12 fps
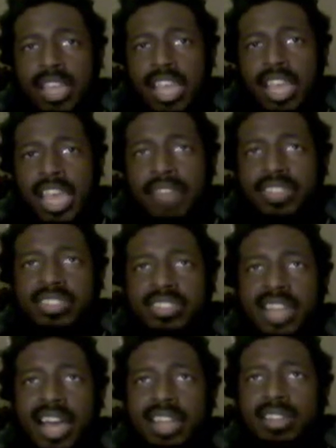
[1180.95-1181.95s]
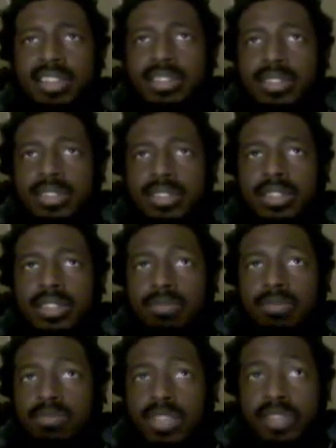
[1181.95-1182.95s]
if it's
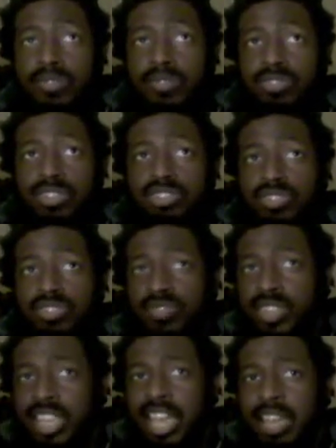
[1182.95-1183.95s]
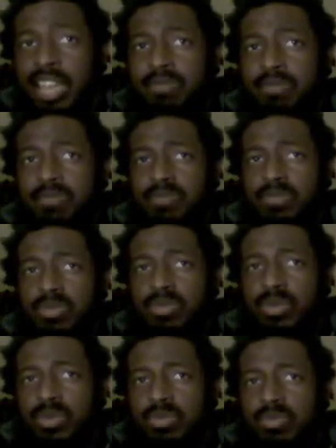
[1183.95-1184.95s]
not the infrastructure of the game,
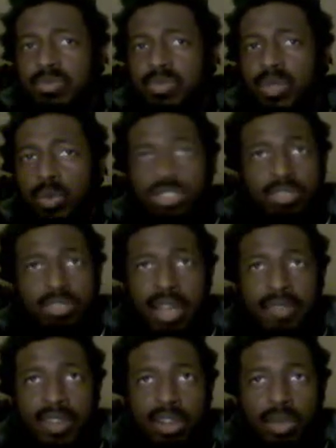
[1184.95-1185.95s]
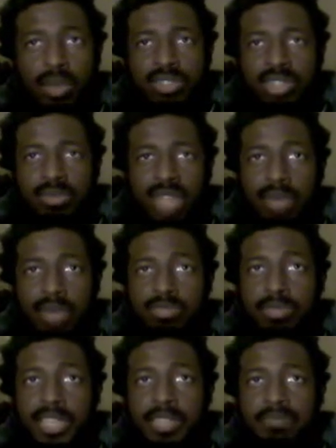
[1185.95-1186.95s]
which it might very well sometimes
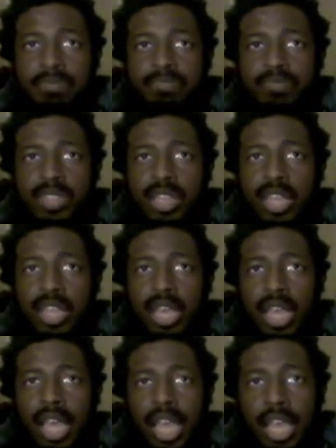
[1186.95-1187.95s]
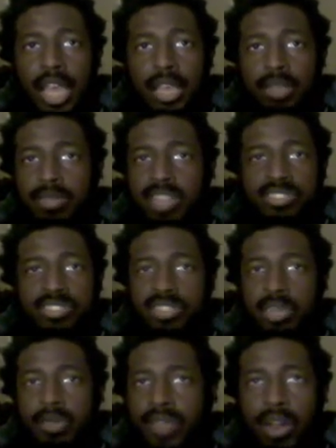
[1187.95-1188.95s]
be, but that's just
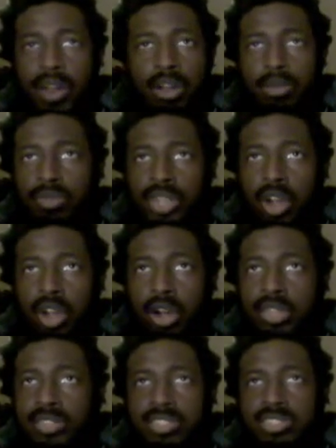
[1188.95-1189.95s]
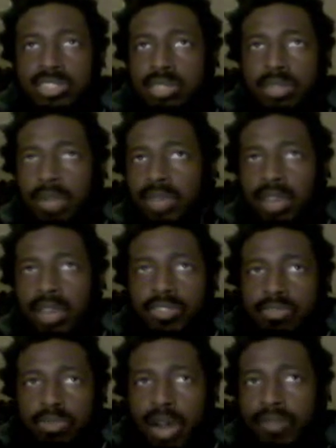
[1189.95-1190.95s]
going to be variable regardless. It's going to come down to
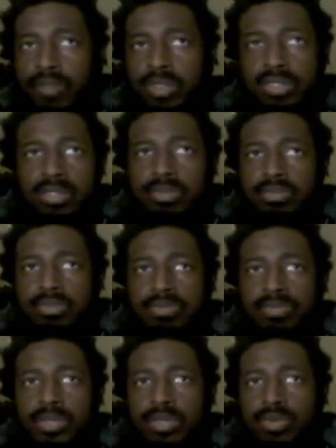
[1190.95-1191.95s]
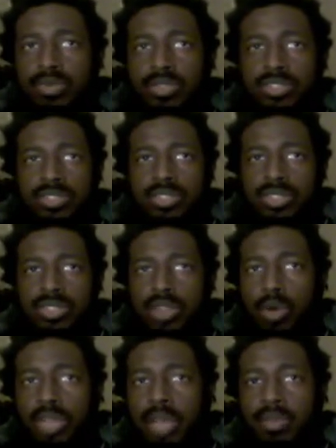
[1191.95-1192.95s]
just preference, which
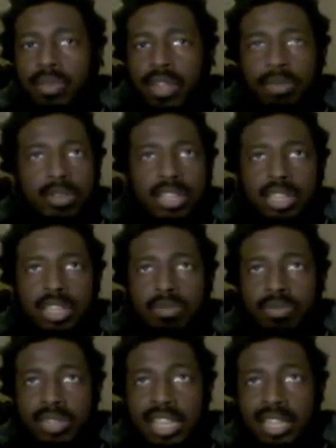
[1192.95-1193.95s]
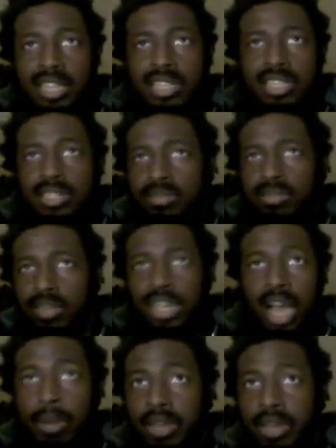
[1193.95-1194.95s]
no game developer can completely
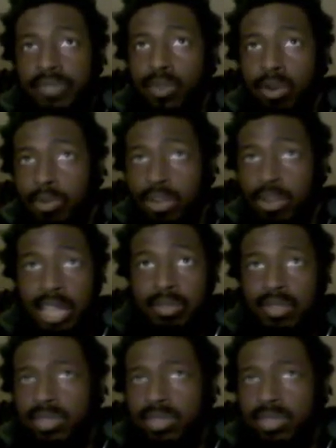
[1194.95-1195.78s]
accommodate for preemptively